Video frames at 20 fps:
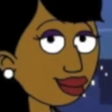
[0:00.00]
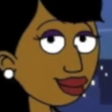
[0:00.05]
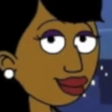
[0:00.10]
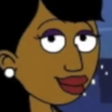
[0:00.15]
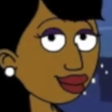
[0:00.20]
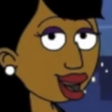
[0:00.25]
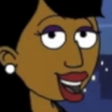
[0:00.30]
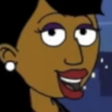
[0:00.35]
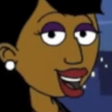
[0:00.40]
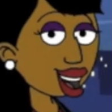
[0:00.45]

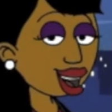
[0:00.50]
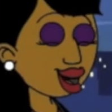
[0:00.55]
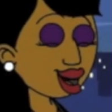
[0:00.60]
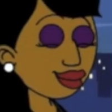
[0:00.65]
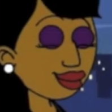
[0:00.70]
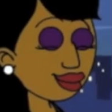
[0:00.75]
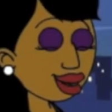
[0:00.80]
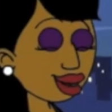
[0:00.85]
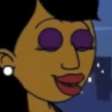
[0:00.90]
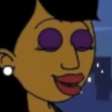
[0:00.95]
Hello
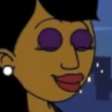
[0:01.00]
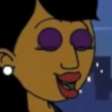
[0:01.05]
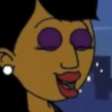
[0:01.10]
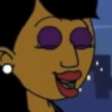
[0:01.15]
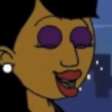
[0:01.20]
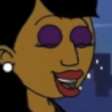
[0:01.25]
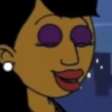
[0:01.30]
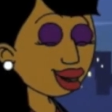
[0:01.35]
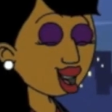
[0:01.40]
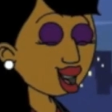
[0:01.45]
there.
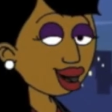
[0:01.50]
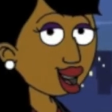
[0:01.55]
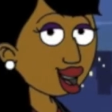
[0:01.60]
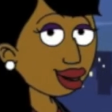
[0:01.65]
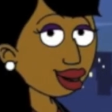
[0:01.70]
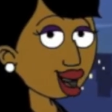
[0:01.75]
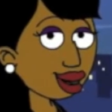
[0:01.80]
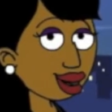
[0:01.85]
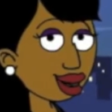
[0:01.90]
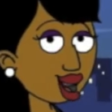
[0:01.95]
Welcome to
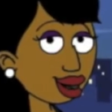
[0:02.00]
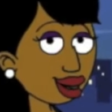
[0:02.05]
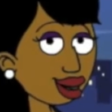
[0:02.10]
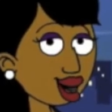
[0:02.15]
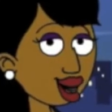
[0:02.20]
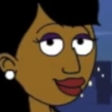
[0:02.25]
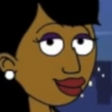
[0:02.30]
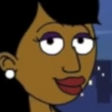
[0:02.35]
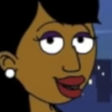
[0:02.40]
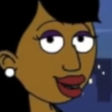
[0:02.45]

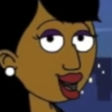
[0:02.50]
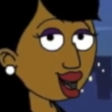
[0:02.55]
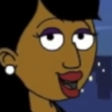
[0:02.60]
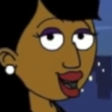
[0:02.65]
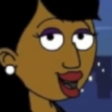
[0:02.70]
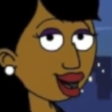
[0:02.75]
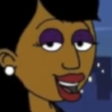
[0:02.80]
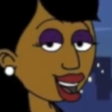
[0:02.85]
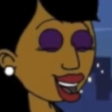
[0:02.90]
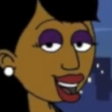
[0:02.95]

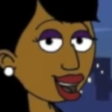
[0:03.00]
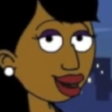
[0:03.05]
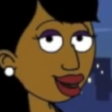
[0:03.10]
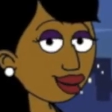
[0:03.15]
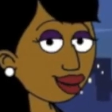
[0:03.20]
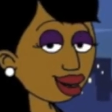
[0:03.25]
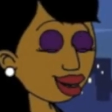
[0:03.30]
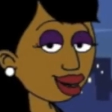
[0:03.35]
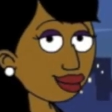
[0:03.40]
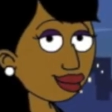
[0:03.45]
TamikaHall.com
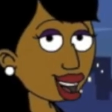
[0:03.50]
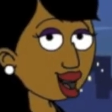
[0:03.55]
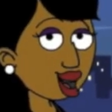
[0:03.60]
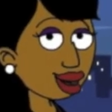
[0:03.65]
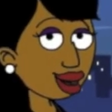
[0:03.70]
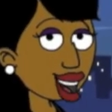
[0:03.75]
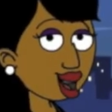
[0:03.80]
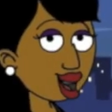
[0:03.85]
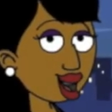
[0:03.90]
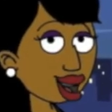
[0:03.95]
News. Well,
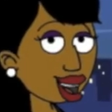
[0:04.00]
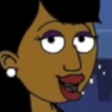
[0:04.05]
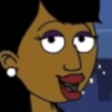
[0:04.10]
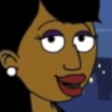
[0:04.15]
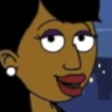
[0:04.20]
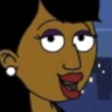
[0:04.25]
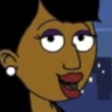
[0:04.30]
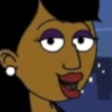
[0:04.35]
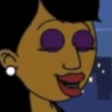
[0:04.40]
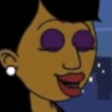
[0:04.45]
social
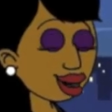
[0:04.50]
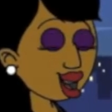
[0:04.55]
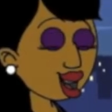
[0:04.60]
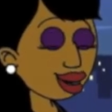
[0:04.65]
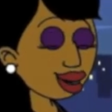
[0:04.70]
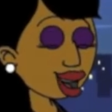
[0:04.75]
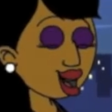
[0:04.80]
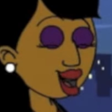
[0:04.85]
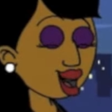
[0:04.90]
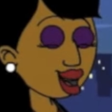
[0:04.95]
media has been
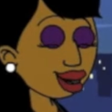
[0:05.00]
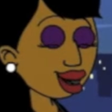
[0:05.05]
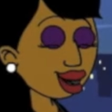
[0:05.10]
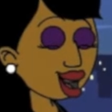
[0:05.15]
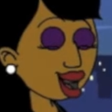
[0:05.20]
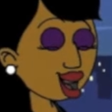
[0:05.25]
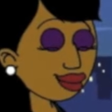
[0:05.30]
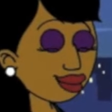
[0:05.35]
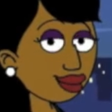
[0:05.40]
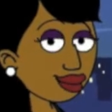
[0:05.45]
all
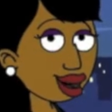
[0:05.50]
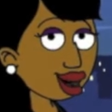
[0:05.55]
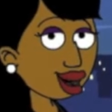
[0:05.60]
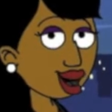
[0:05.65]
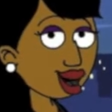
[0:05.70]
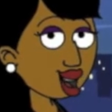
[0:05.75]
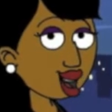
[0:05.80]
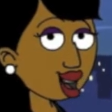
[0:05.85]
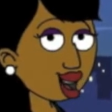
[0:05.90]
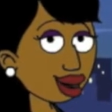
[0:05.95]
ablaze with
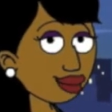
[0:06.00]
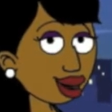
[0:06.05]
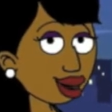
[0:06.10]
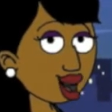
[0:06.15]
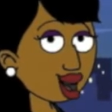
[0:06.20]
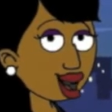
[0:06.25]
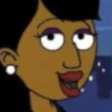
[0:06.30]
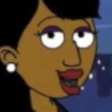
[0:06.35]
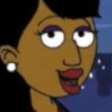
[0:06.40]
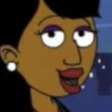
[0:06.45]
Jamal
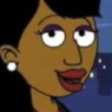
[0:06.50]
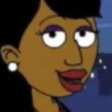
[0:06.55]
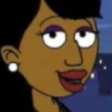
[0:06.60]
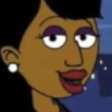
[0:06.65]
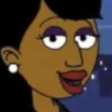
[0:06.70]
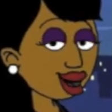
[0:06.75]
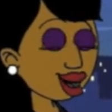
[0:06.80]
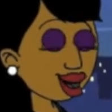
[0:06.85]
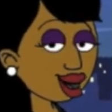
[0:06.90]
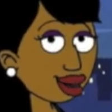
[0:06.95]
Bryant's
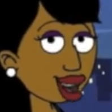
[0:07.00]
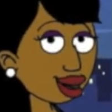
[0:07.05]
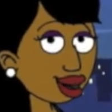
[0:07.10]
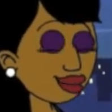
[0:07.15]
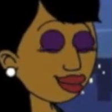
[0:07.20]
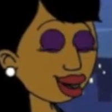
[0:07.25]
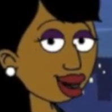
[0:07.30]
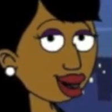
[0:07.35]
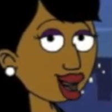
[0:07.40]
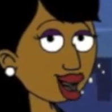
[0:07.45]
sermon where
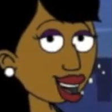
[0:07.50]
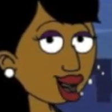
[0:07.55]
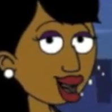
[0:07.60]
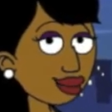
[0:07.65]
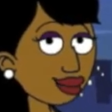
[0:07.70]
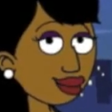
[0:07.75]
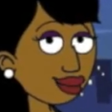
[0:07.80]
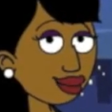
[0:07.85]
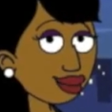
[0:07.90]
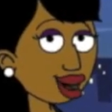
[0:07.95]
he said,
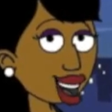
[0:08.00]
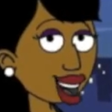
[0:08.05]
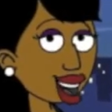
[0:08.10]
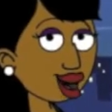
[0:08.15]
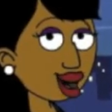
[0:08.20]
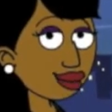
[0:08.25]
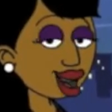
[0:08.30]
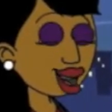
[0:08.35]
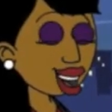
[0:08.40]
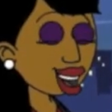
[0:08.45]

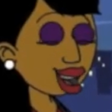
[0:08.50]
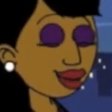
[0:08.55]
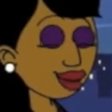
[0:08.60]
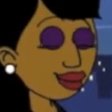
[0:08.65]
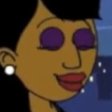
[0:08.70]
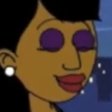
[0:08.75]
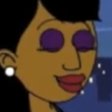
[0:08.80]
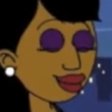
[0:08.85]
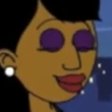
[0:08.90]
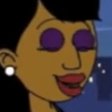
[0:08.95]
these hoes
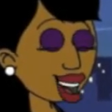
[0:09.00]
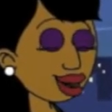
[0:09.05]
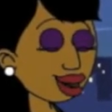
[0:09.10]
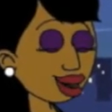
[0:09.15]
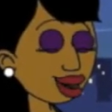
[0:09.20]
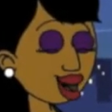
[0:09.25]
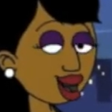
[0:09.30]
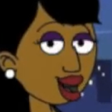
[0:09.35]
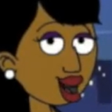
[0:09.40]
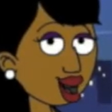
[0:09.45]
ain't
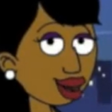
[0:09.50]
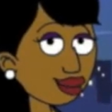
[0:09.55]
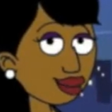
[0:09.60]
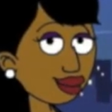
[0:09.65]
loyal.